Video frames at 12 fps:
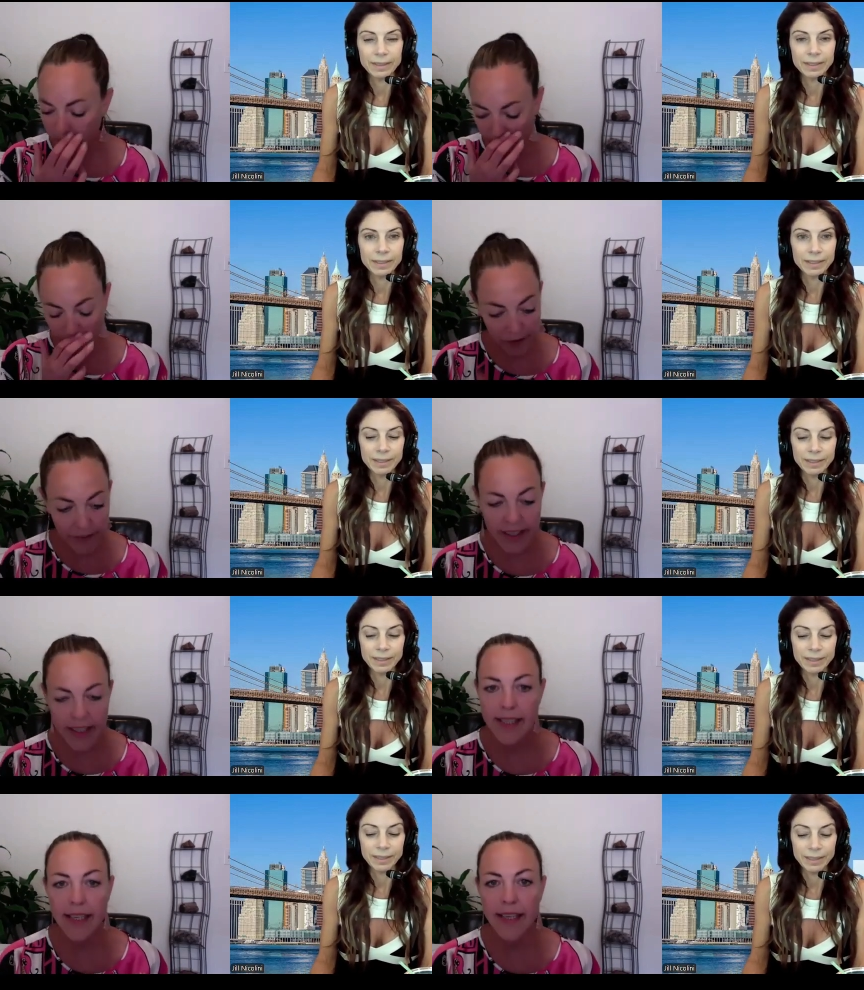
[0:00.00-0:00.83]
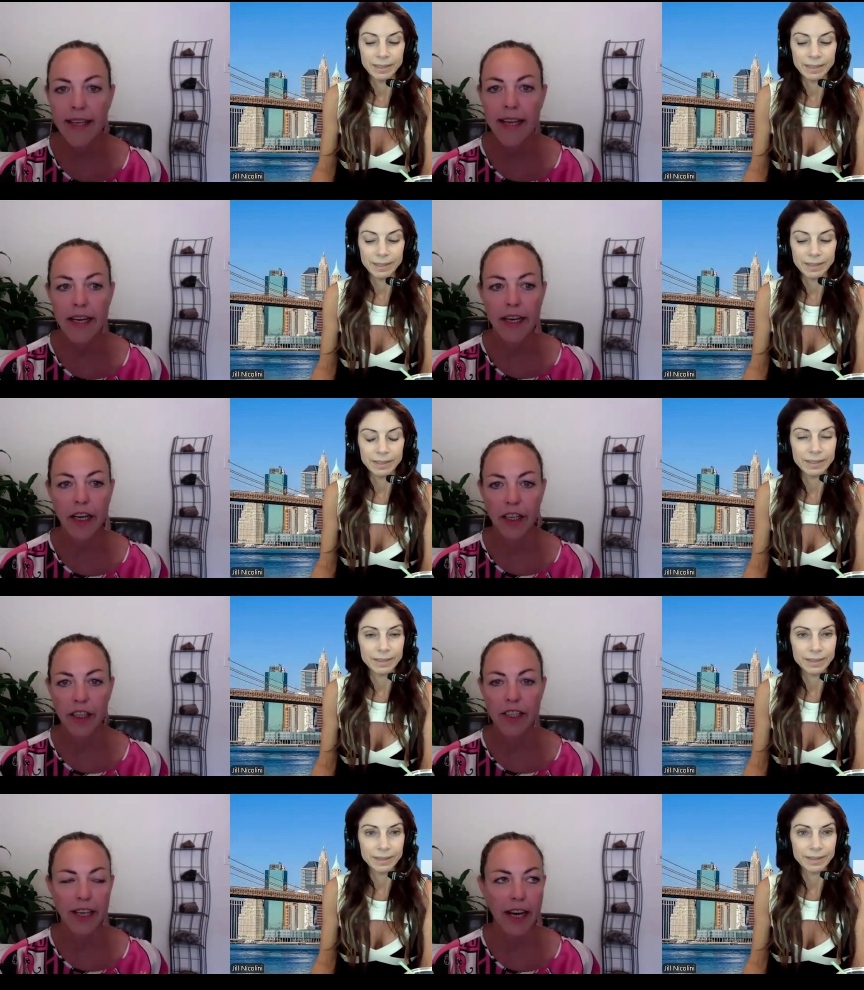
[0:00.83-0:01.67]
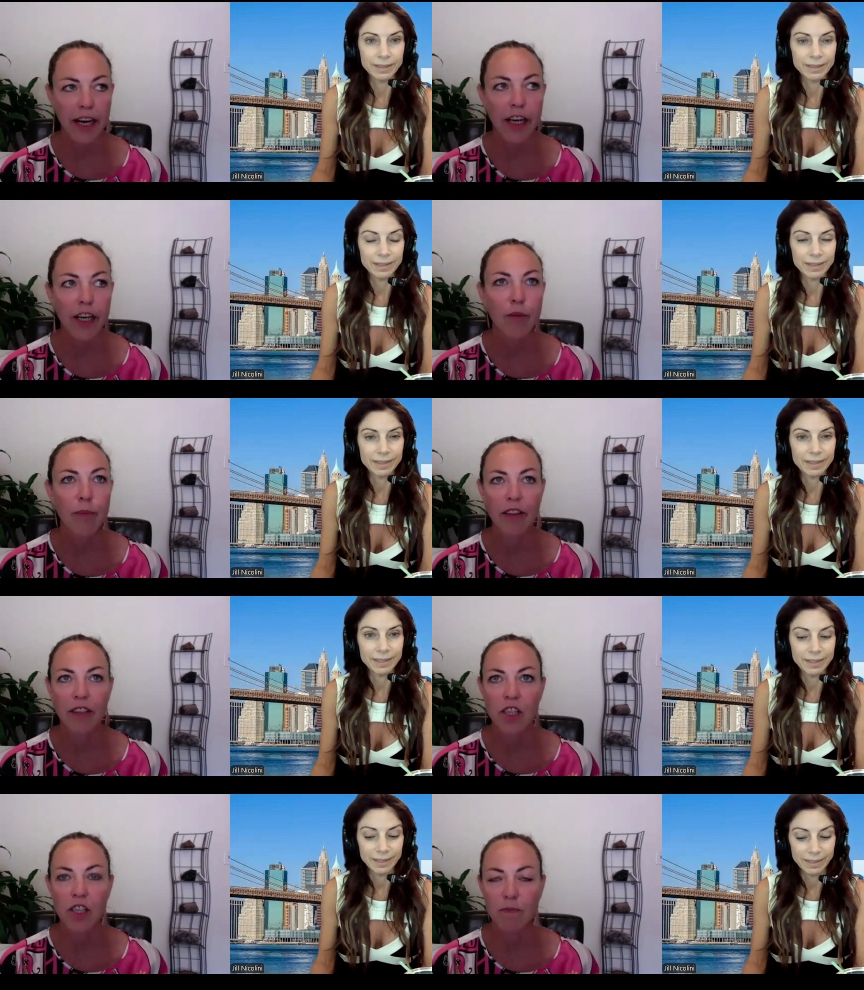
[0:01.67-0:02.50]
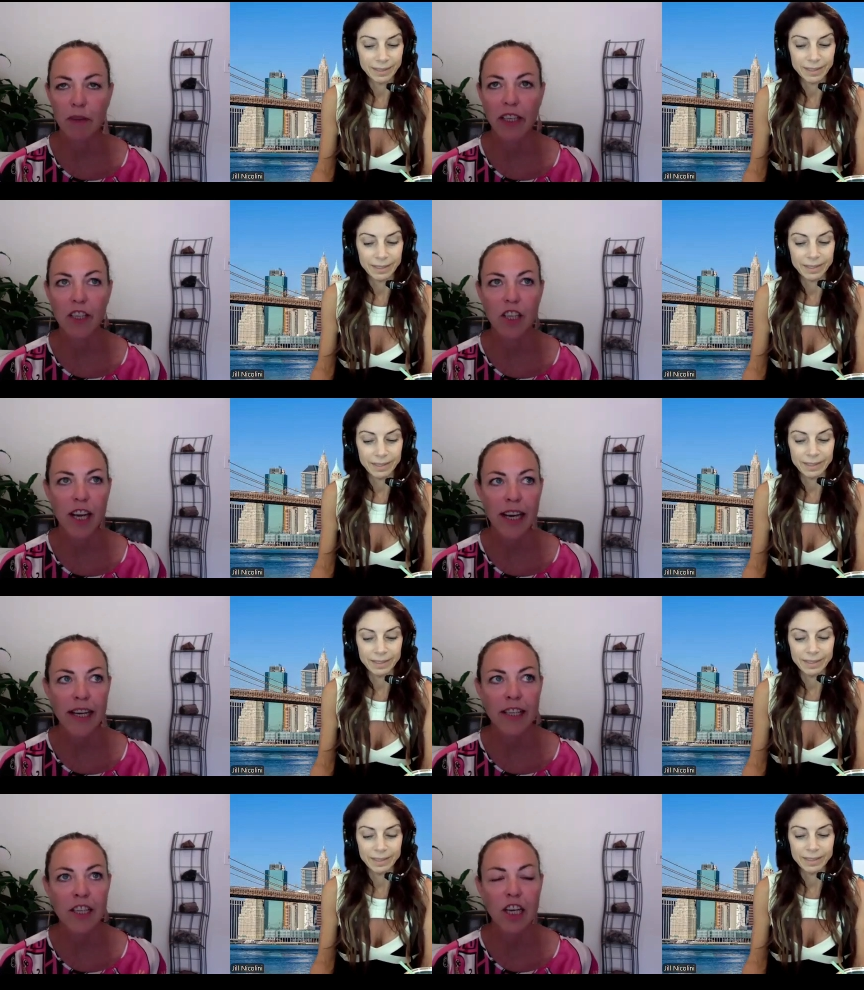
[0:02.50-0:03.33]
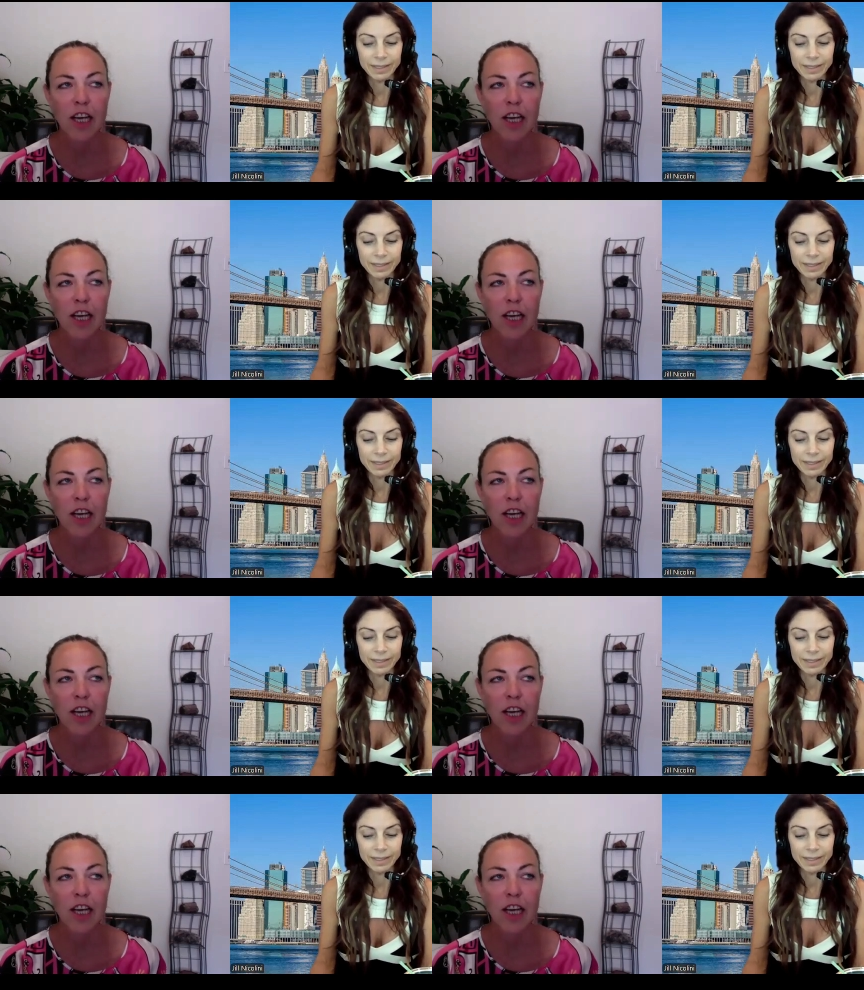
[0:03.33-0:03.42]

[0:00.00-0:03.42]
Speaker 1: nervous and they are scared about this big change.